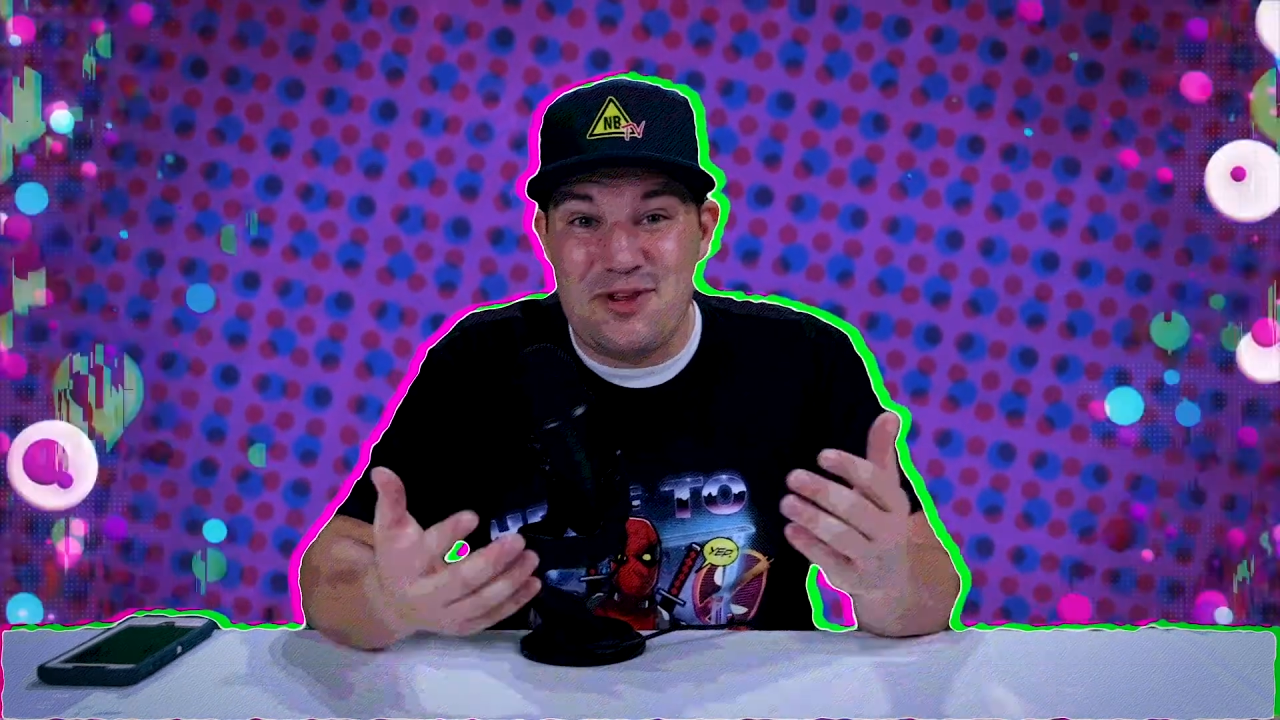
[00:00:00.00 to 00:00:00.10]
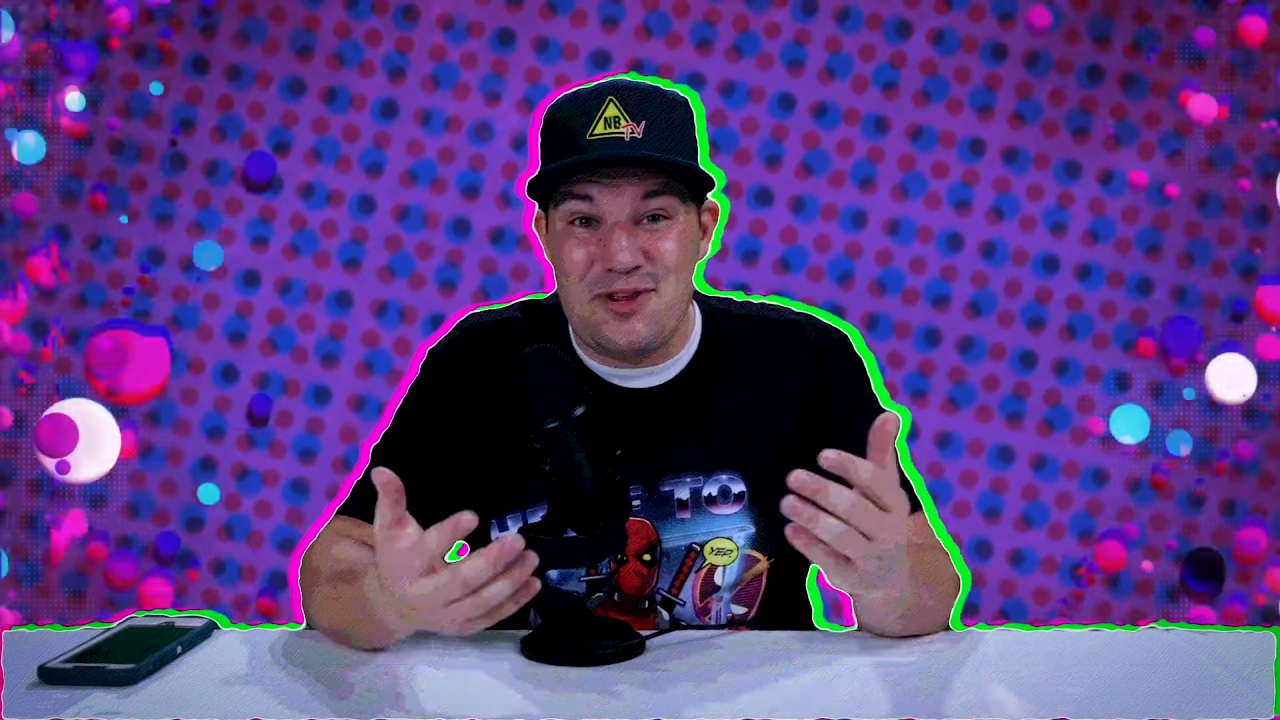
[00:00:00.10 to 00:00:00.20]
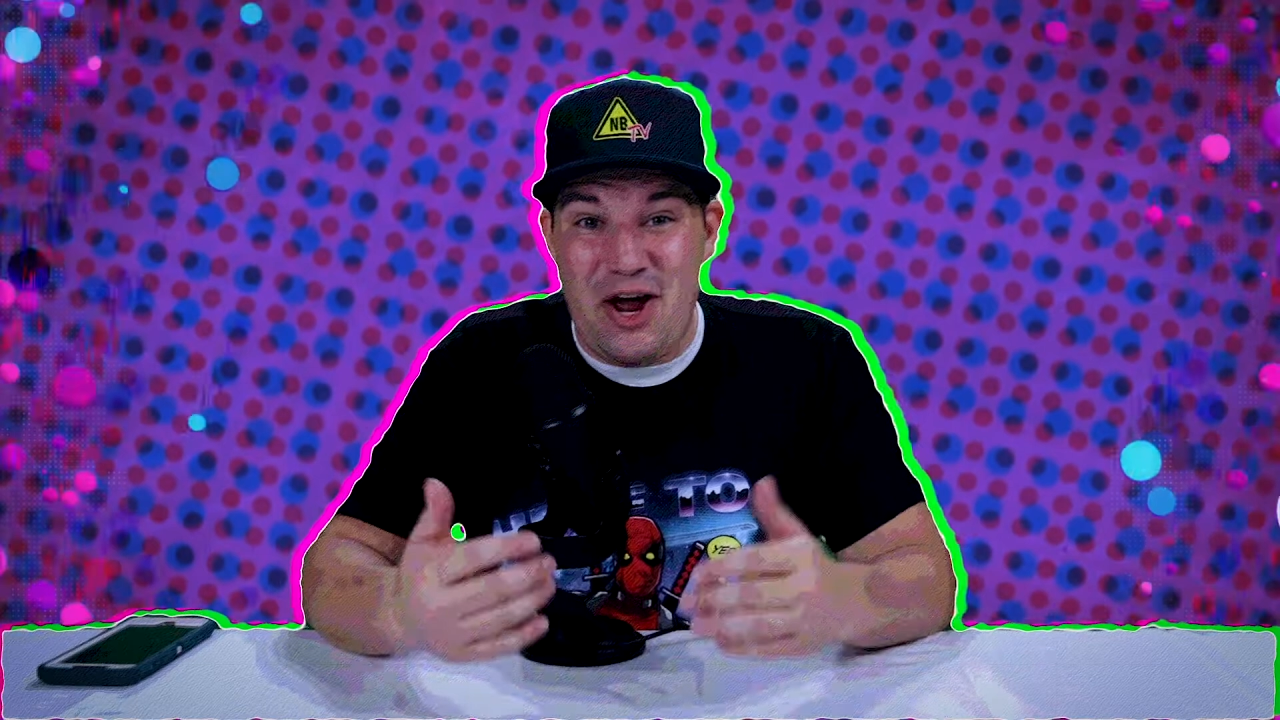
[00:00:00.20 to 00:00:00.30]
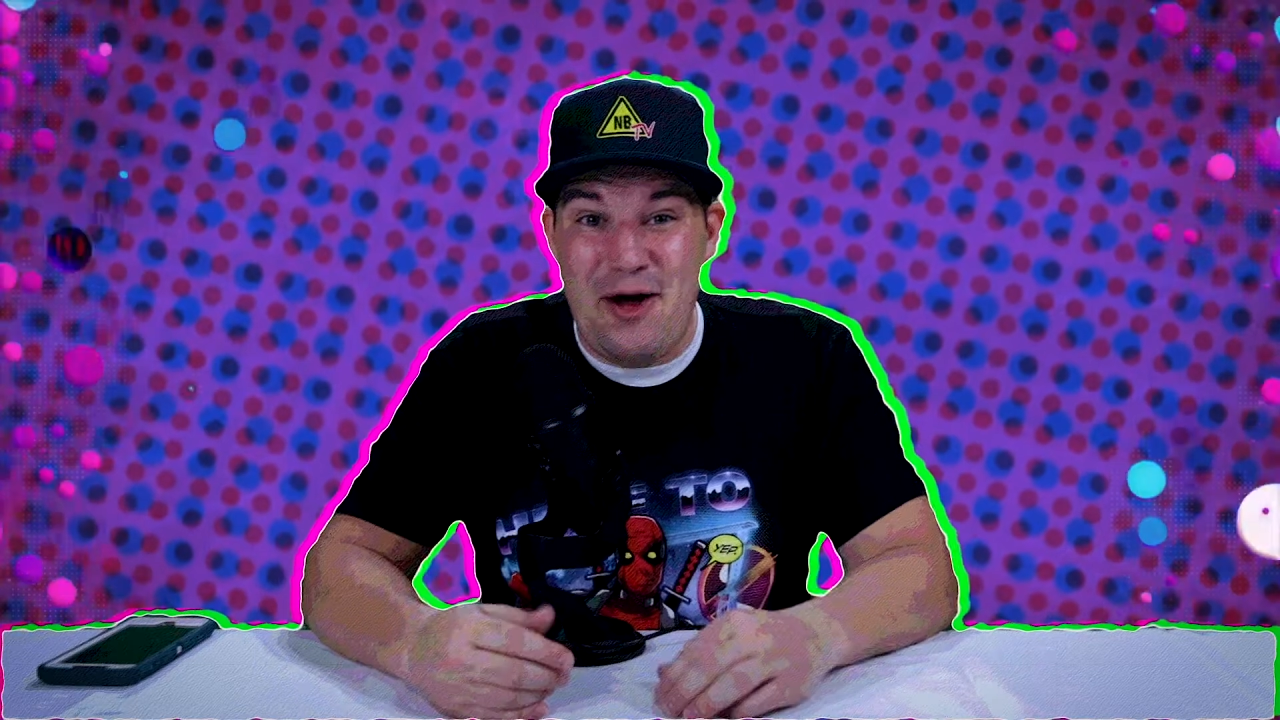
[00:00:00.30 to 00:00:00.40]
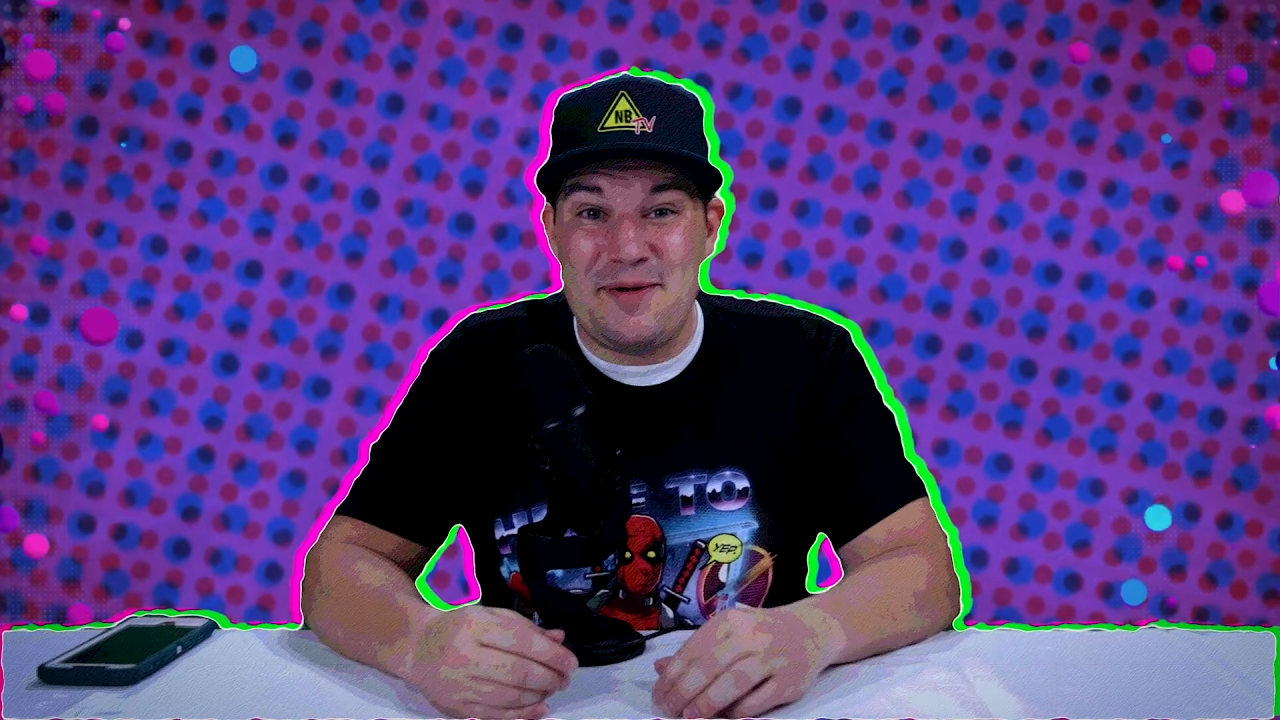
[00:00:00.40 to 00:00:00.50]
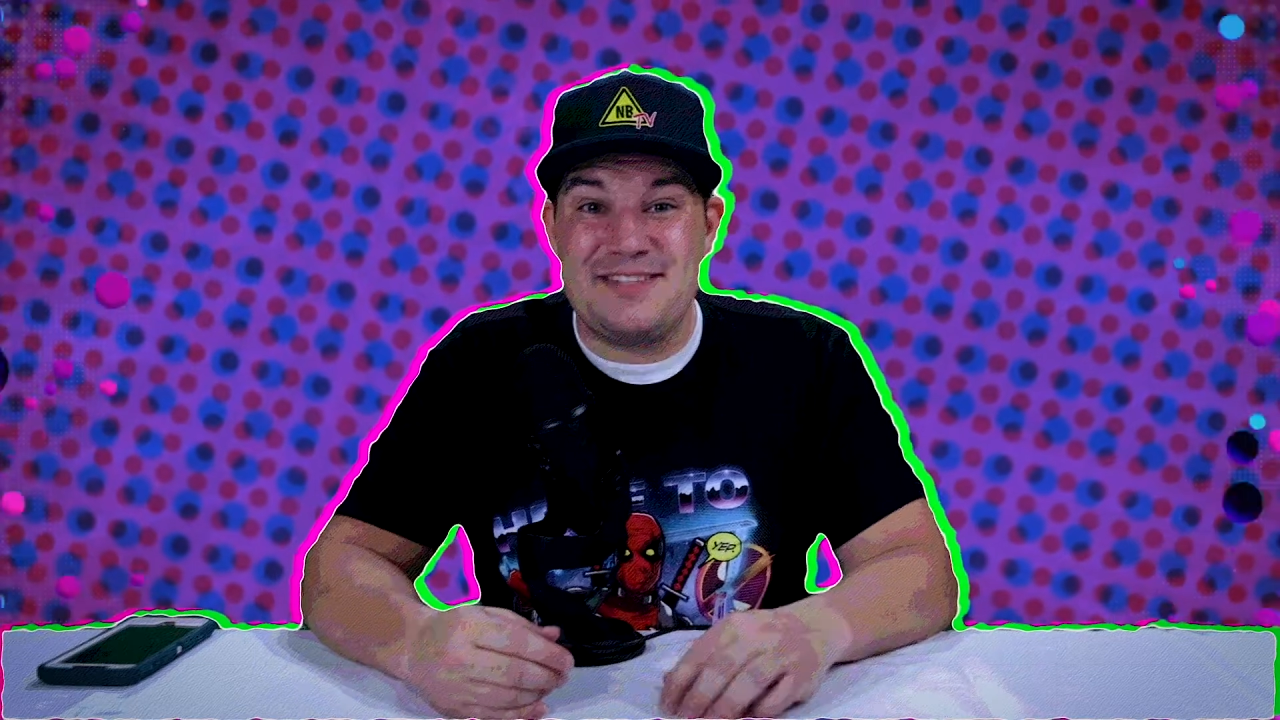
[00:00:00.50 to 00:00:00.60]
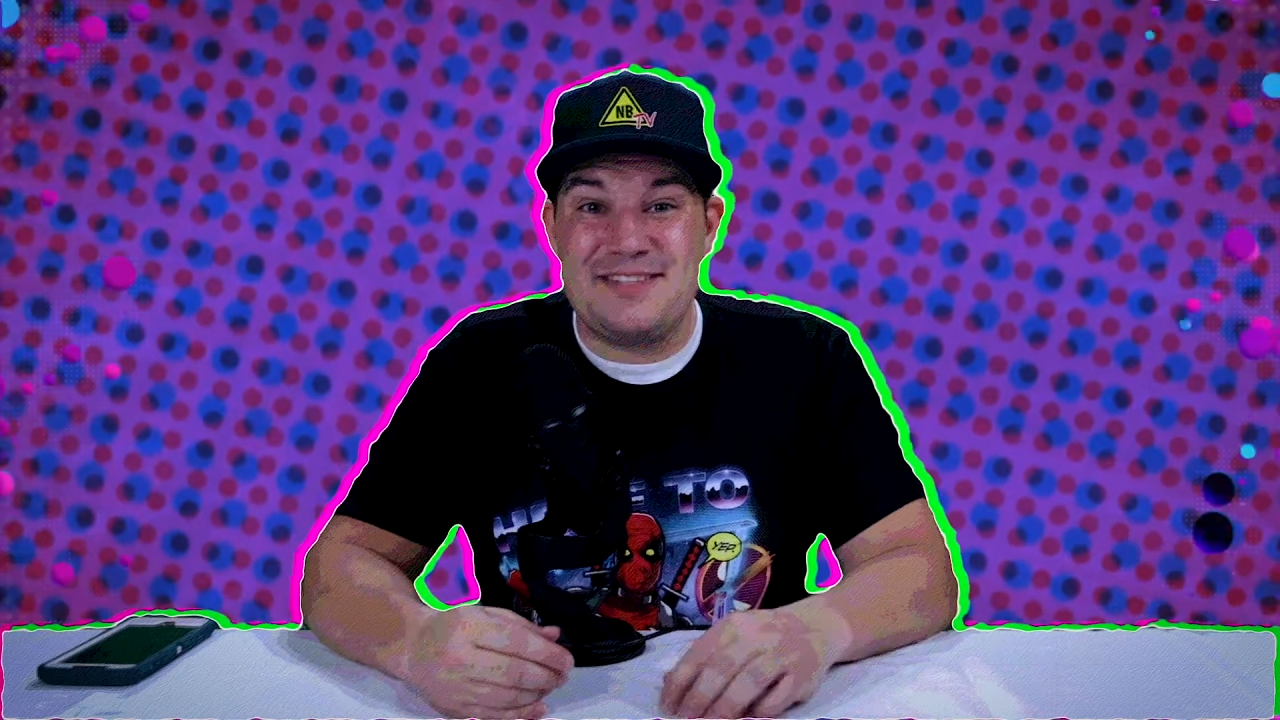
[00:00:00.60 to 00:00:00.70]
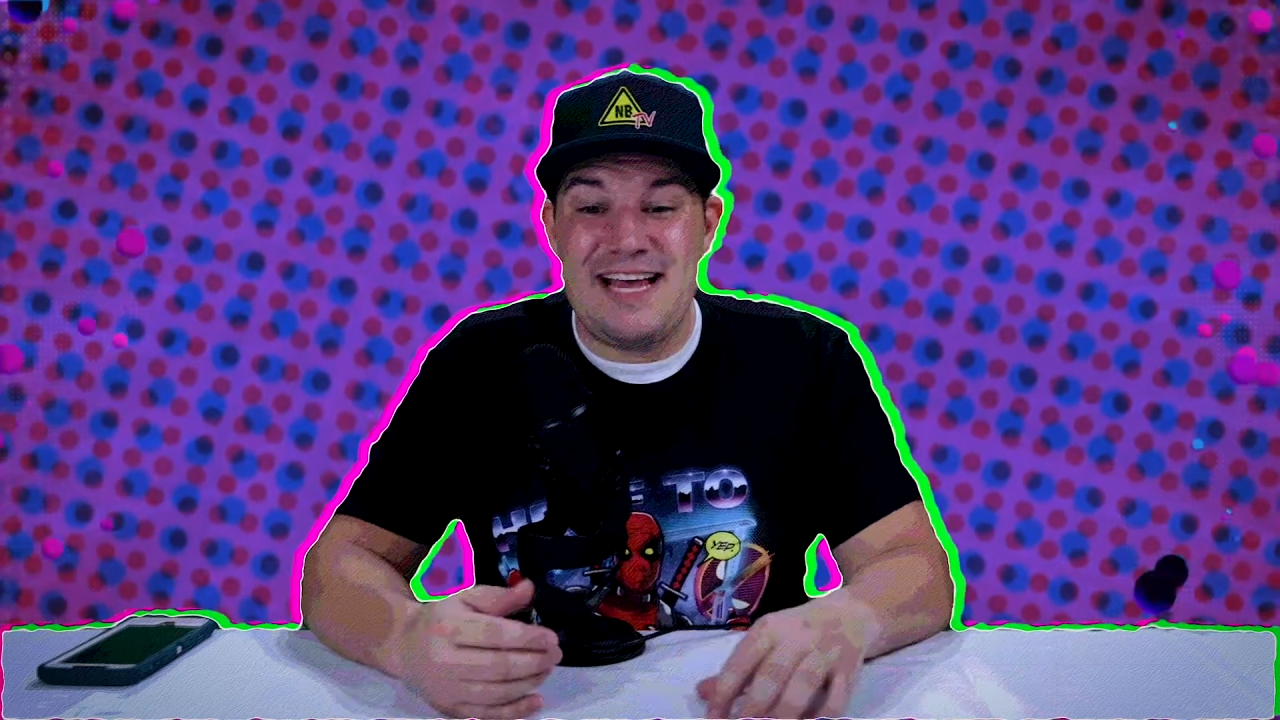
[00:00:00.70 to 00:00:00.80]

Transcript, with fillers: the comments.